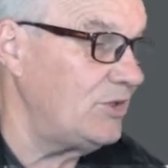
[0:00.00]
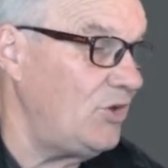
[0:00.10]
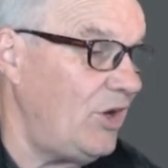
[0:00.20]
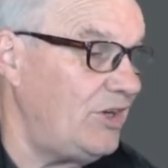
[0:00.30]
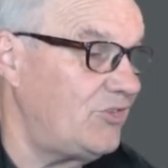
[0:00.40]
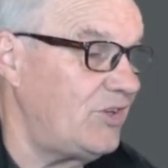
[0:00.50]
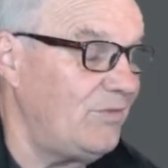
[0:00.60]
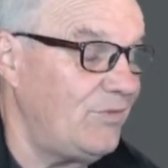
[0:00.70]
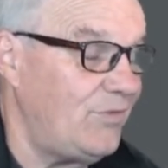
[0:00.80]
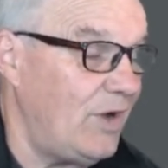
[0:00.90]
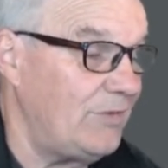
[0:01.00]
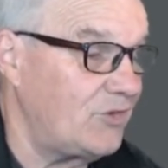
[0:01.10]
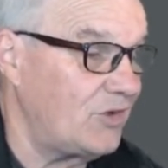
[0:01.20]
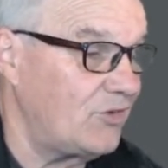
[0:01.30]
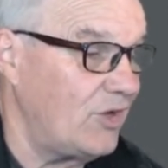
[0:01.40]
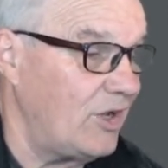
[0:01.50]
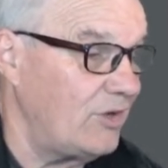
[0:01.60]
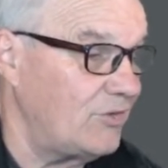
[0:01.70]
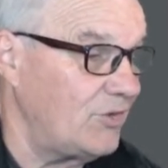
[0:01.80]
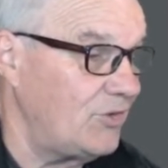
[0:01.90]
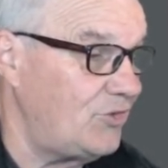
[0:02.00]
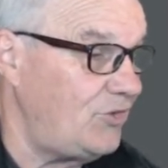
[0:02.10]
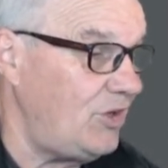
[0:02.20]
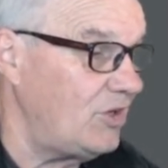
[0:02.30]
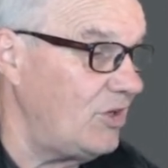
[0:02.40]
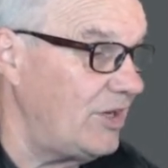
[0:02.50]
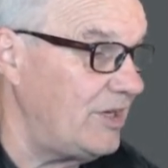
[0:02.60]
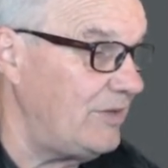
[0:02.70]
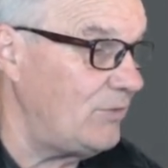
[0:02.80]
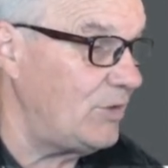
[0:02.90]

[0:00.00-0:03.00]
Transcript: 97.560. So the centre line level